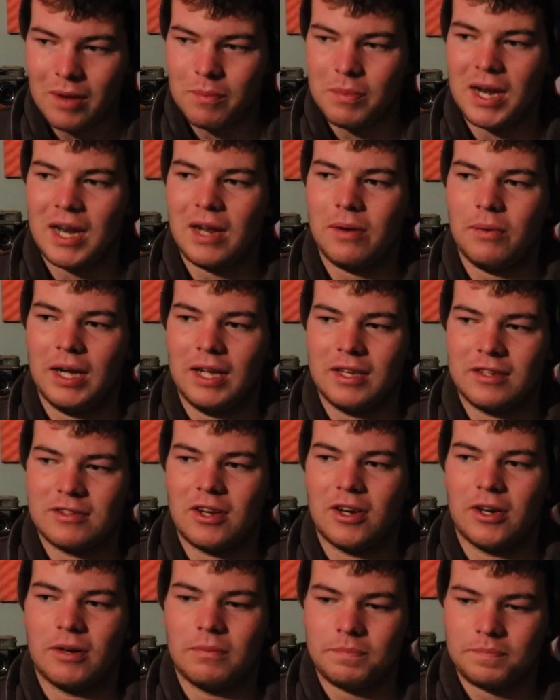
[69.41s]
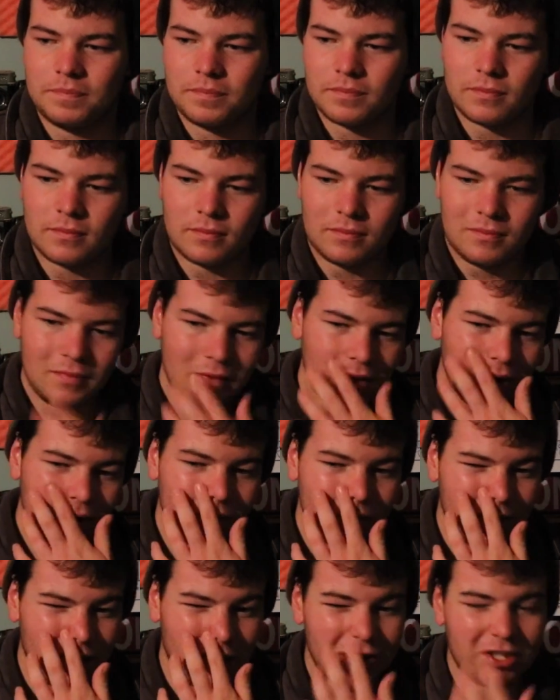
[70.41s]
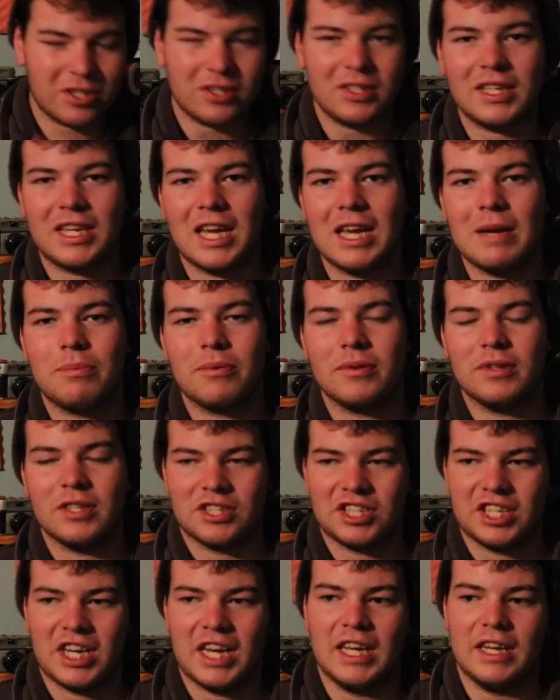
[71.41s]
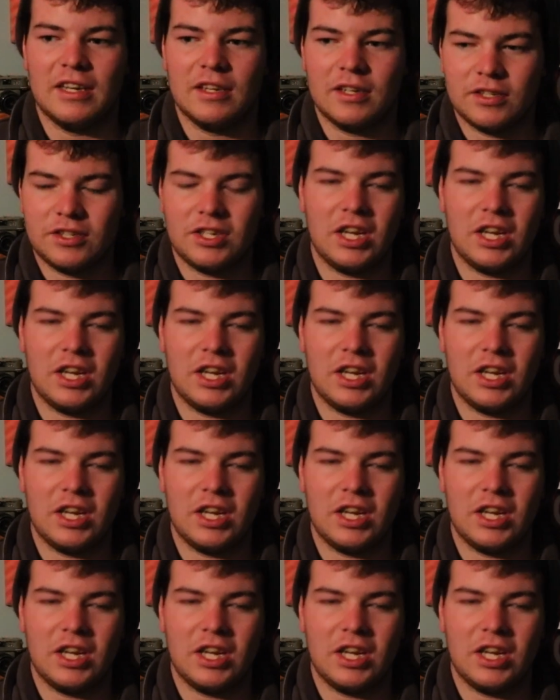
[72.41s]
But anyway, so, we usually keep her in the shed.